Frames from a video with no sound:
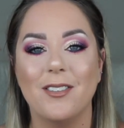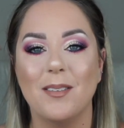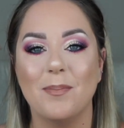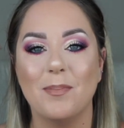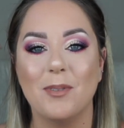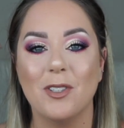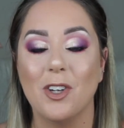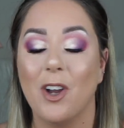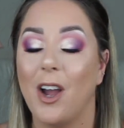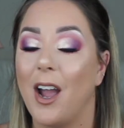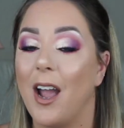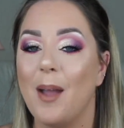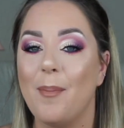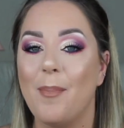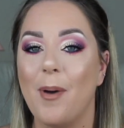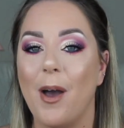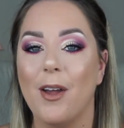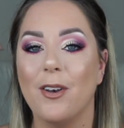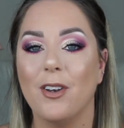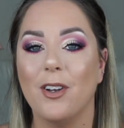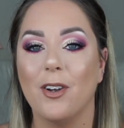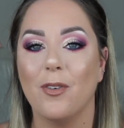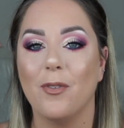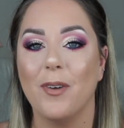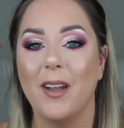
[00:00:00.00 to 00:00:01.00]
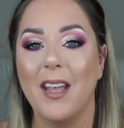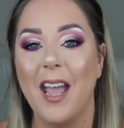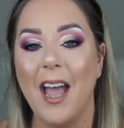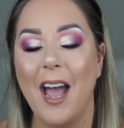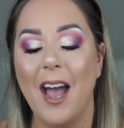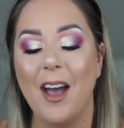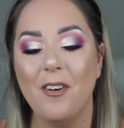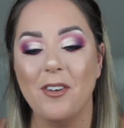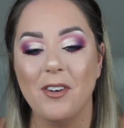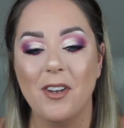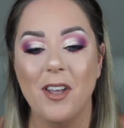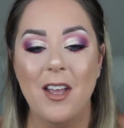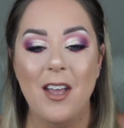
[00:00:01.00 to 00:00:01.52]
Subscribe on your way
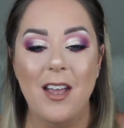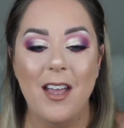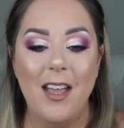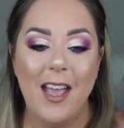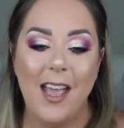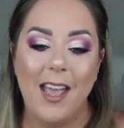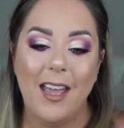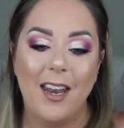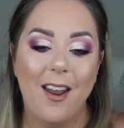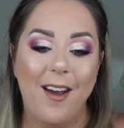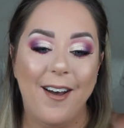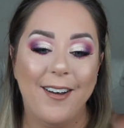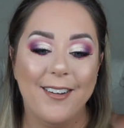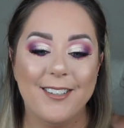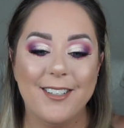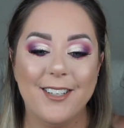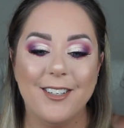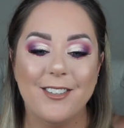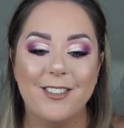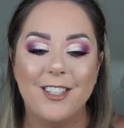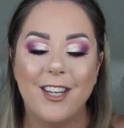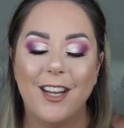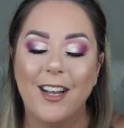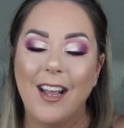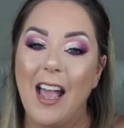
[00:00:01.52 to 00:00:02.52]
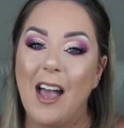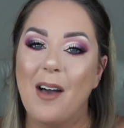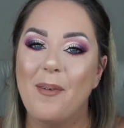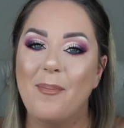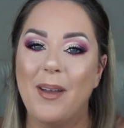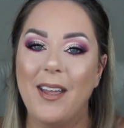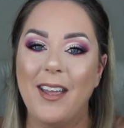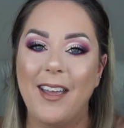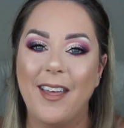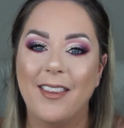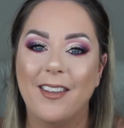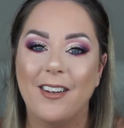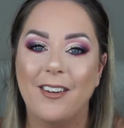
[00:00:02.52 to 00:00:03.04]
out. And also check out
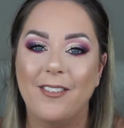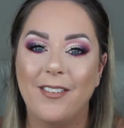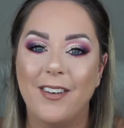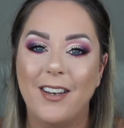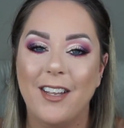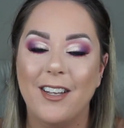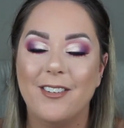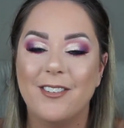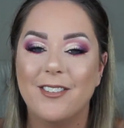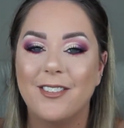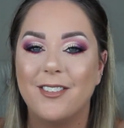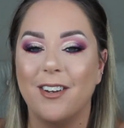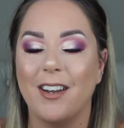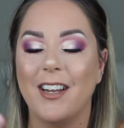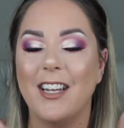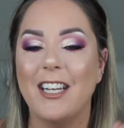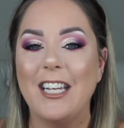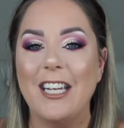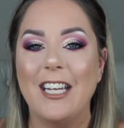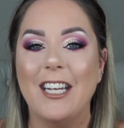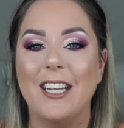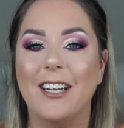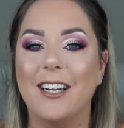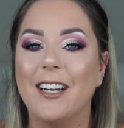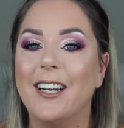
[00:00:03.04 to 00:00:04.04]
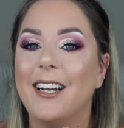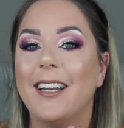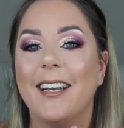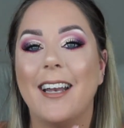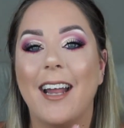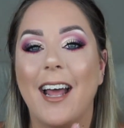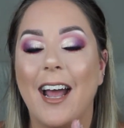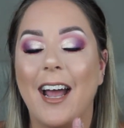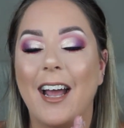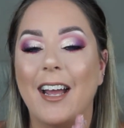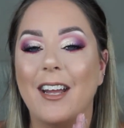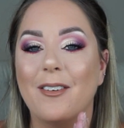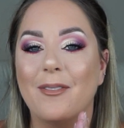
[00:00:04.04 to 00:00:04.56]
my other videos right here and
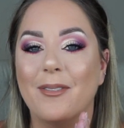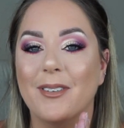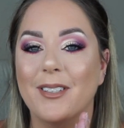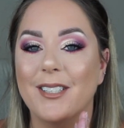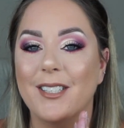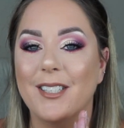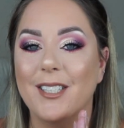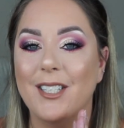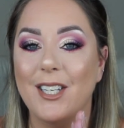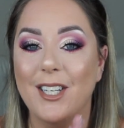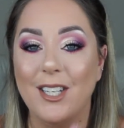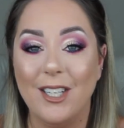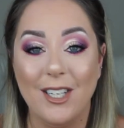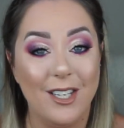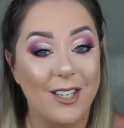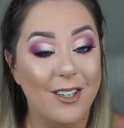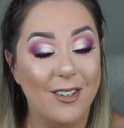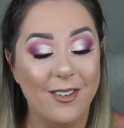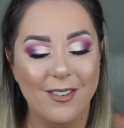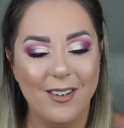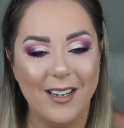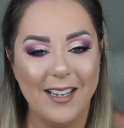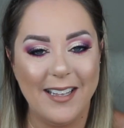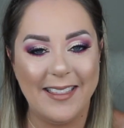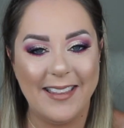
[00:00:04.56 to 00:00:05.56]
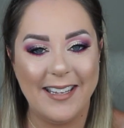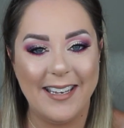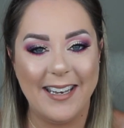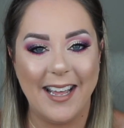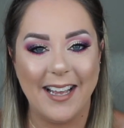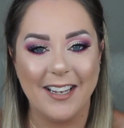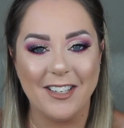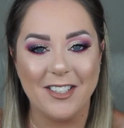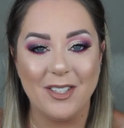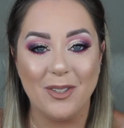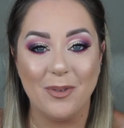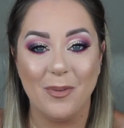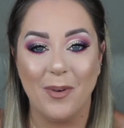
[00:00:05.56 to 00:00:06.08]
I will see you in the
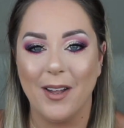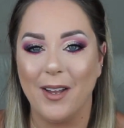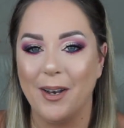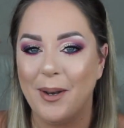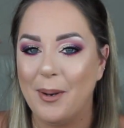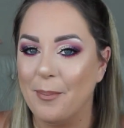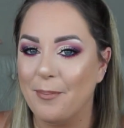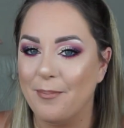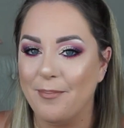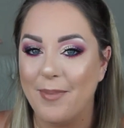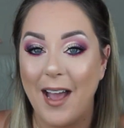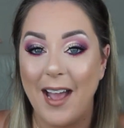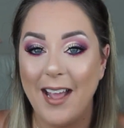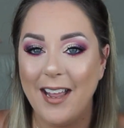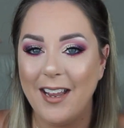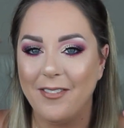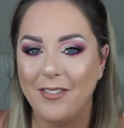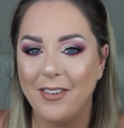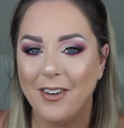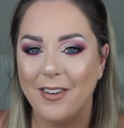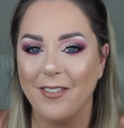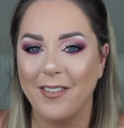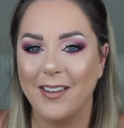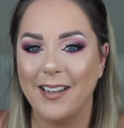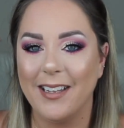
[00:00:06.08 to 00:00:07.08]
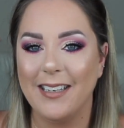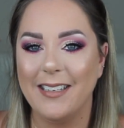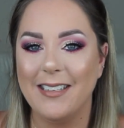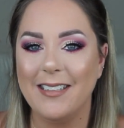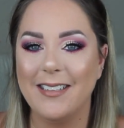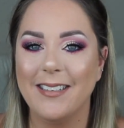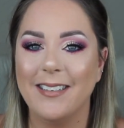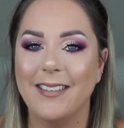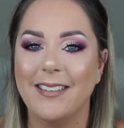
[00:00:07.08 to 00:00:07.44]
next one. Bye everyone!